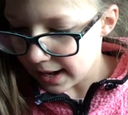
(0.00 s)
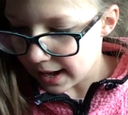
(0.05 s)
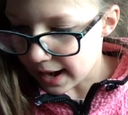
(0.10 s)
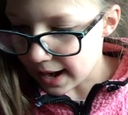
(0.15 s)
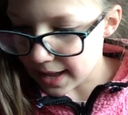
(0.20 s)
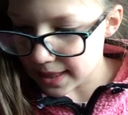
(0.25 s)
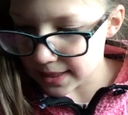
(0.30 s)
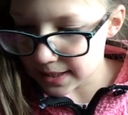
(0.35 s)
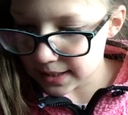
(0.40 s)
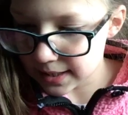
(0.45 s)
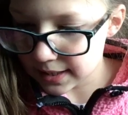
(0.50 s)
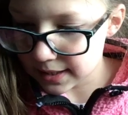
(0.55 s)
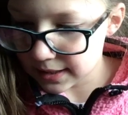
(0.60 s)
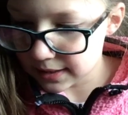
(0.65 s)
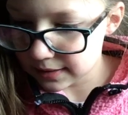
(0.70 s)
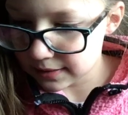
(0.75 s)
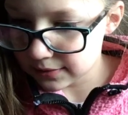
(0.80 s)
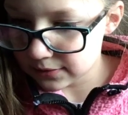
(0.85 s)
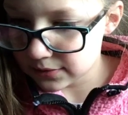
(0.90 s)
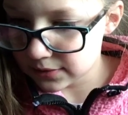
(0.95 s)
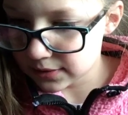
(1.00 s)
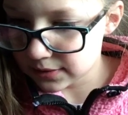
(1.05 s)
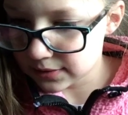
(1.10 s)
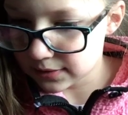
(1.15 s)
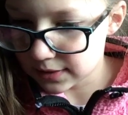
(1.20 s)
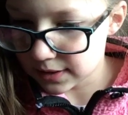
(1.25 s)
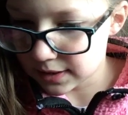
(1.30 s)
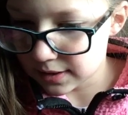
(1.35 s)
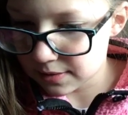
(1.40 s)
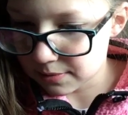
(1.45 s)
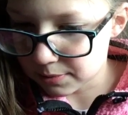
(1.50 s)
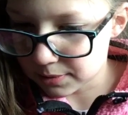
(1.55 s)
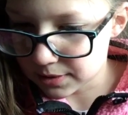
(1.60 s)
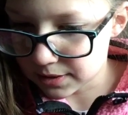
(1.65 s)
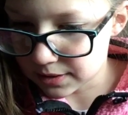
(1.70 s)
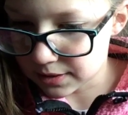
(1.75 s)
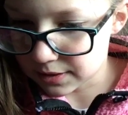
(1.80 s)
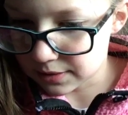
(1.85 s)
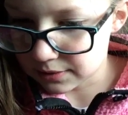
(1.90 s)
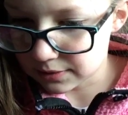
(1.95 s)
And then there's just this, which
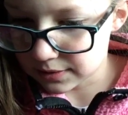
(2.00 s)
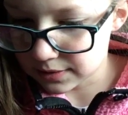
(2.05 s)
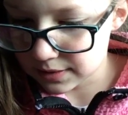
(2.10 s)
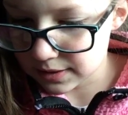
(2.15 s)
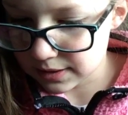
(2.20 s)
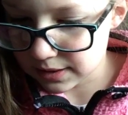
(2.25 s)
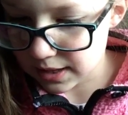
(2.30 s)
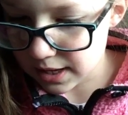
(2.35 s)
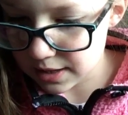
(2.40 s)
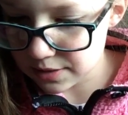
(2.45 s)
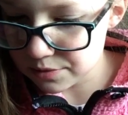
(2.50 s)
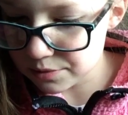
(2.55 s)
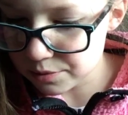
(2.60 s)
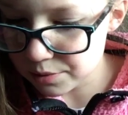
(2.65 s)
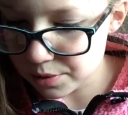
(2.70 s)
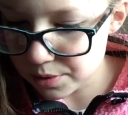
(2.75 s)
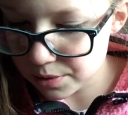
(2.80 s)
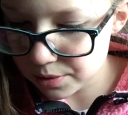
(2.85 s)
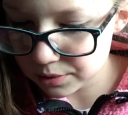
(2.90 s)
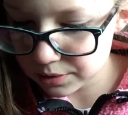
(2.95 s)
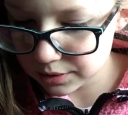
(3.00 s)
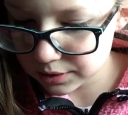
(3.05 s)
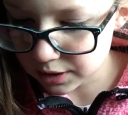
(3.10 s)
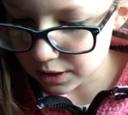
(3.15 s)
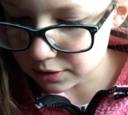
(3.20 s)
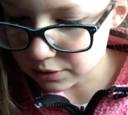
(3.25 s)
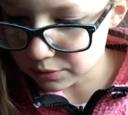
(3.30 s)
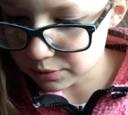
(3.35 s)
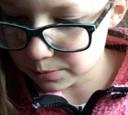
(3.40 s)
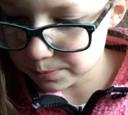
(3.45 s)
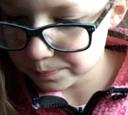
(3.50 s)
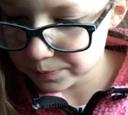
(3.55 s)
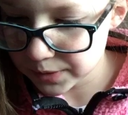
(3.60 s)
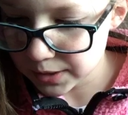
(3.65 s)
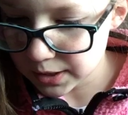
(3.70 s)
in their schedule, schedule.